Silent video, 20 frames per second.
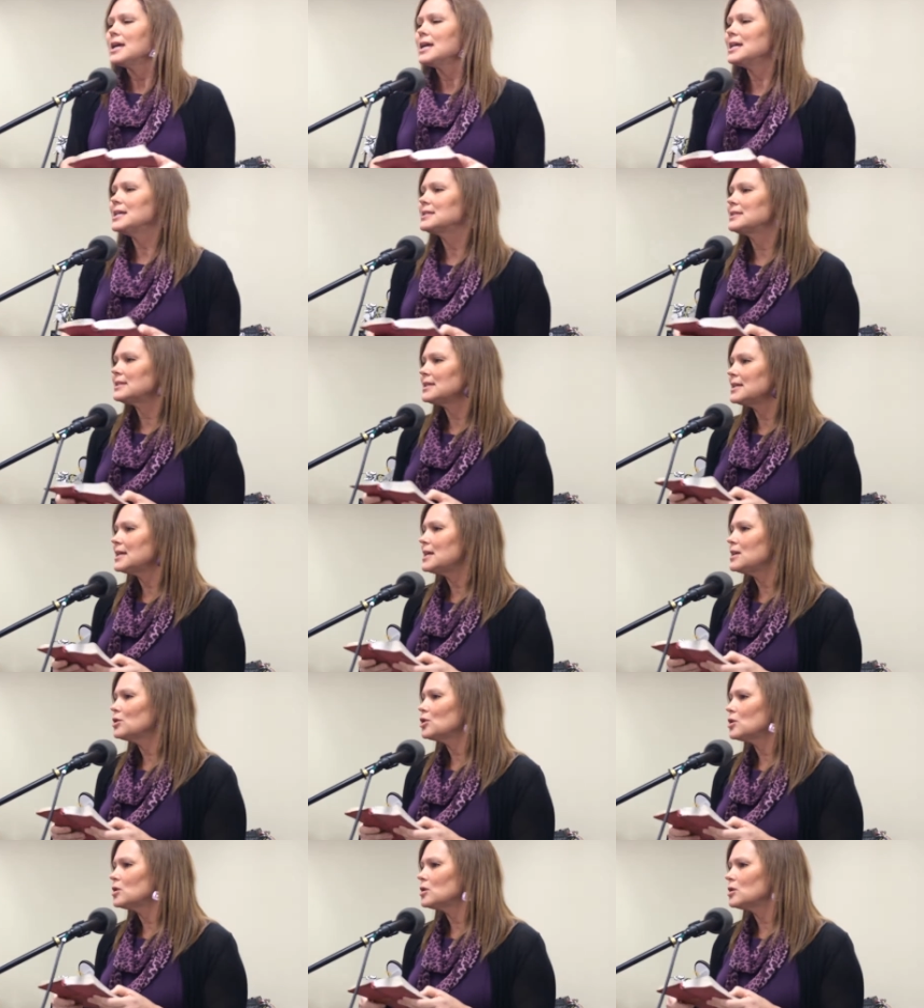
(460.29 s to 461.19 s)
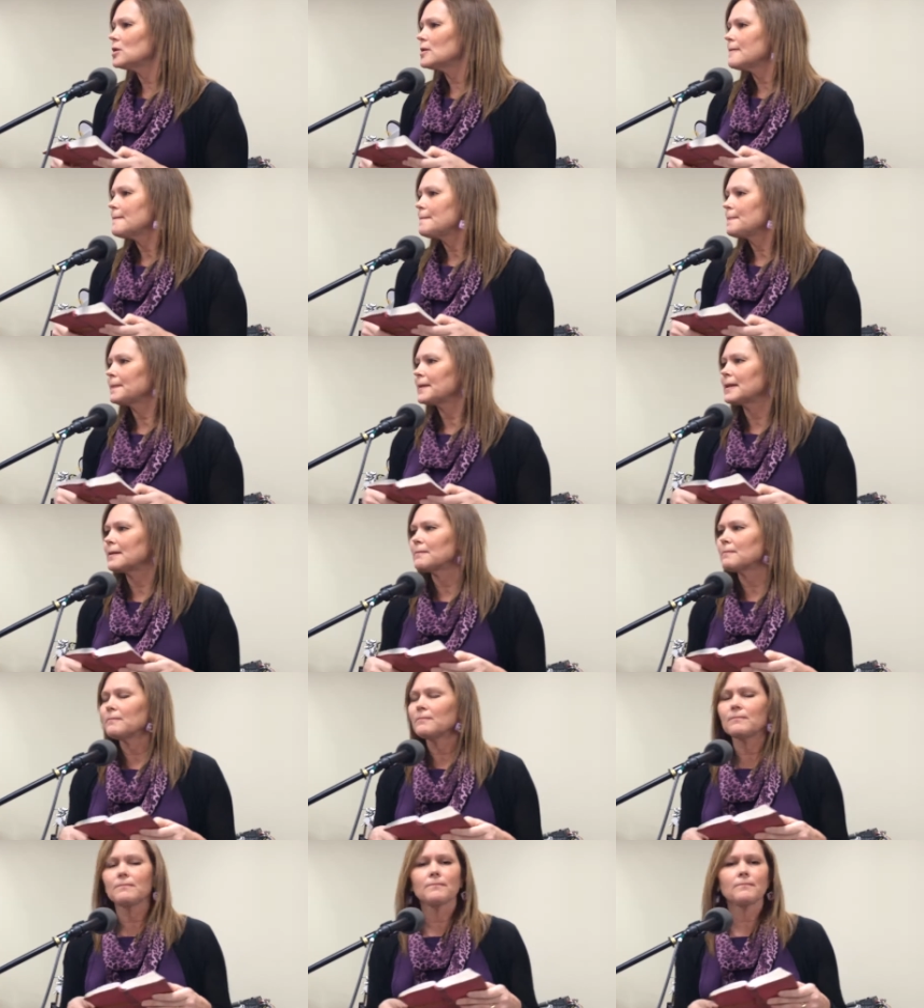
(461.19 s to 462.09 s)
He's either
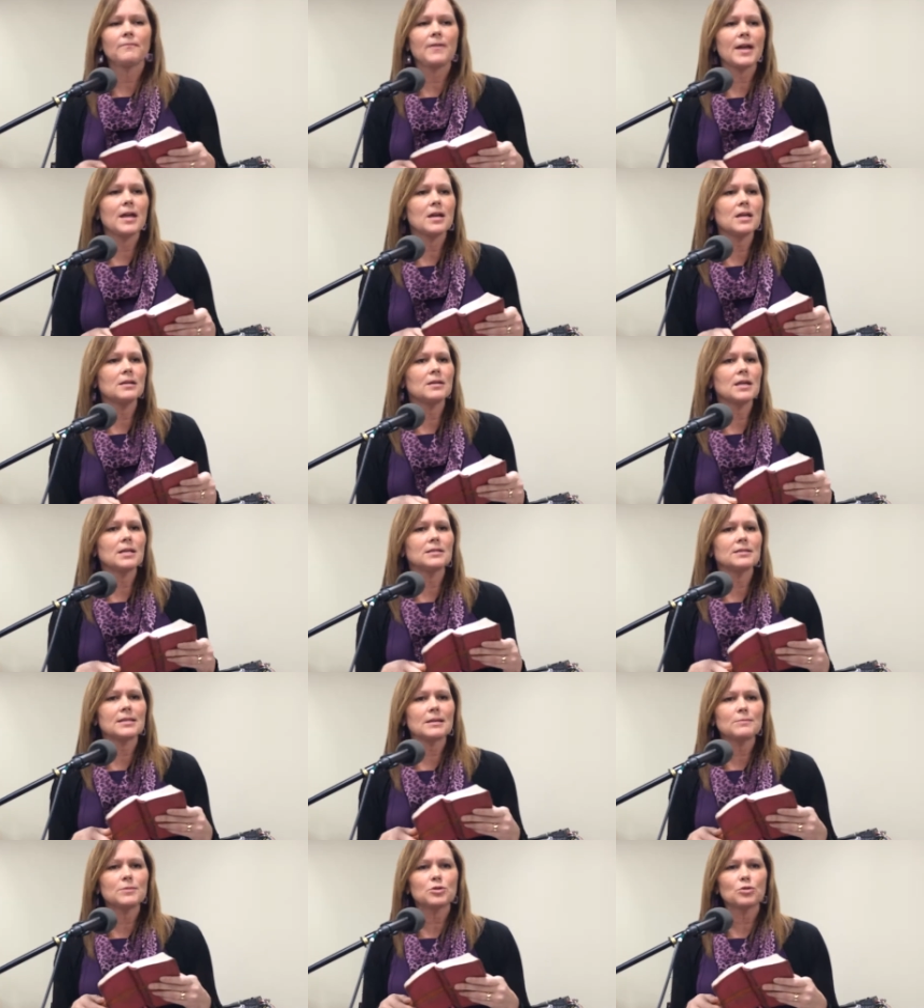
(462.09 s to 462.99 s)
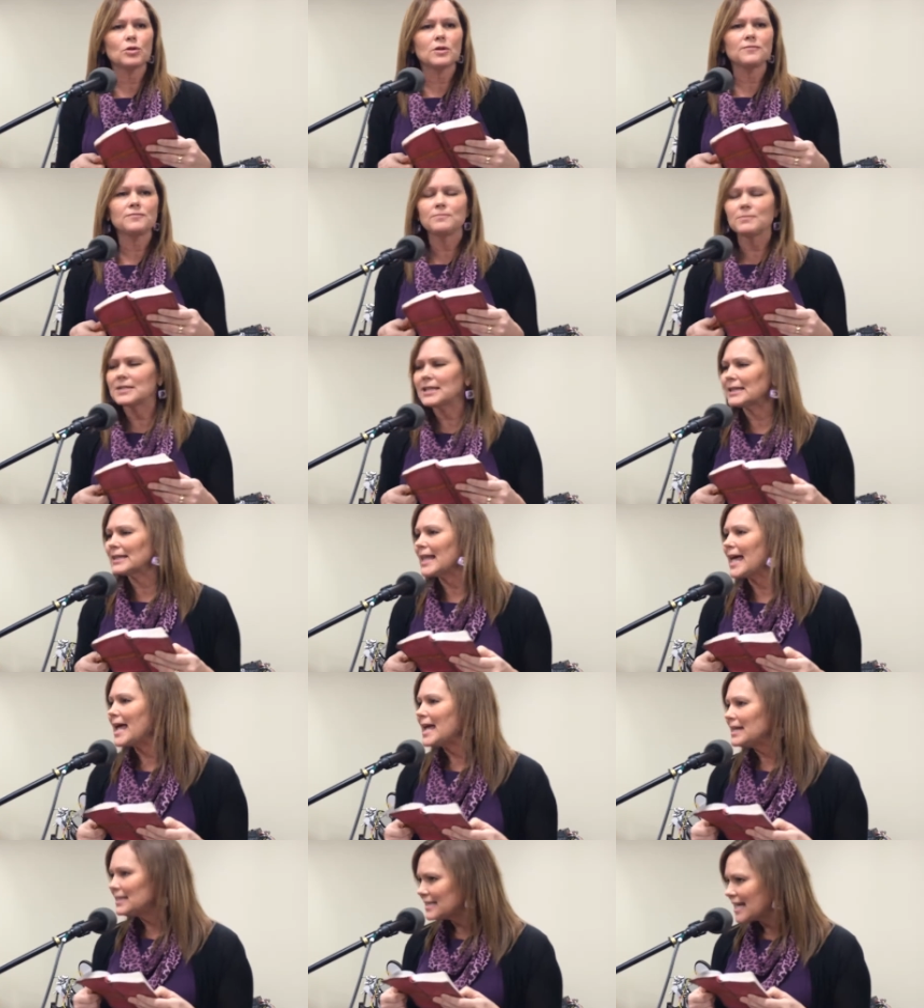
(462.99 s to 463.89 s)
in, in some sort of
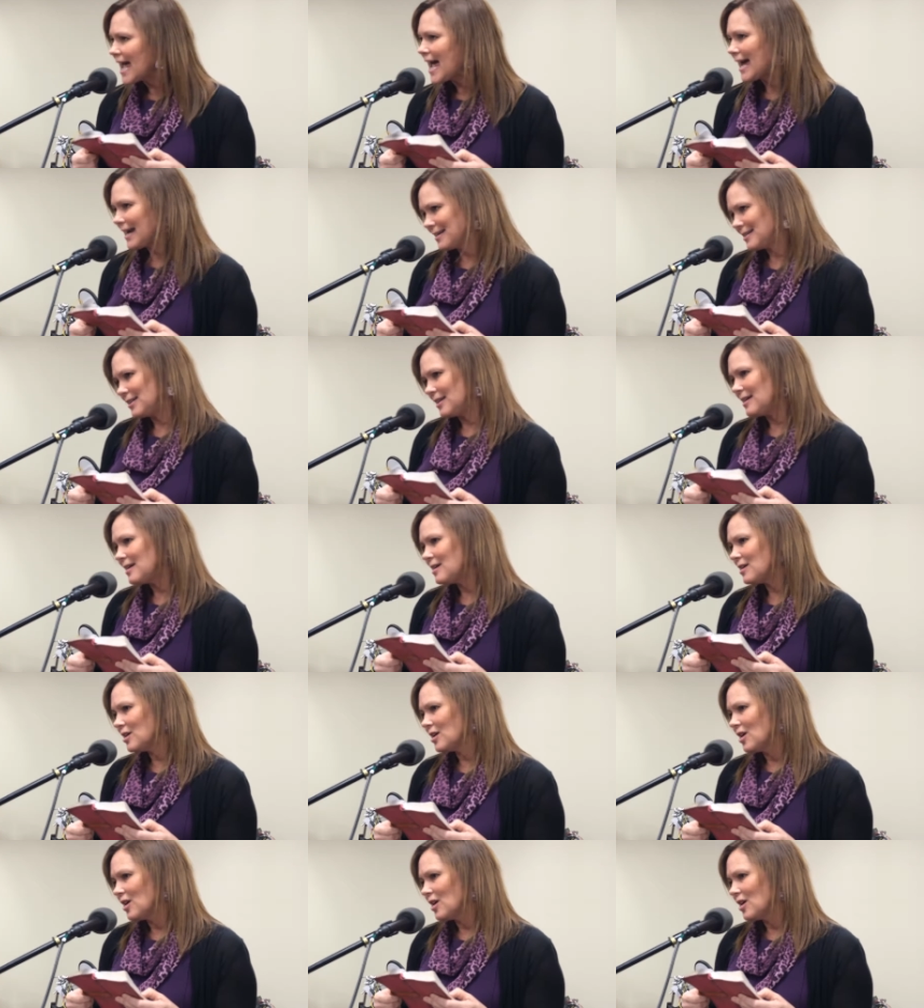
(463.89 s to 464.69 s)
delay tactic